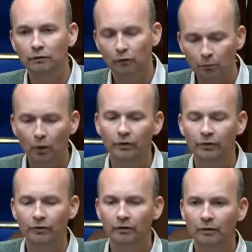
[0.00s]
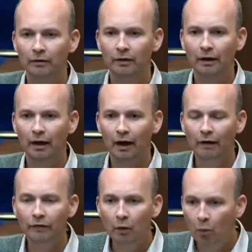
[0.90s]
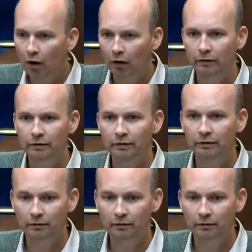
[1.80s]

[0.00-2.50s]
for months. Have they worked?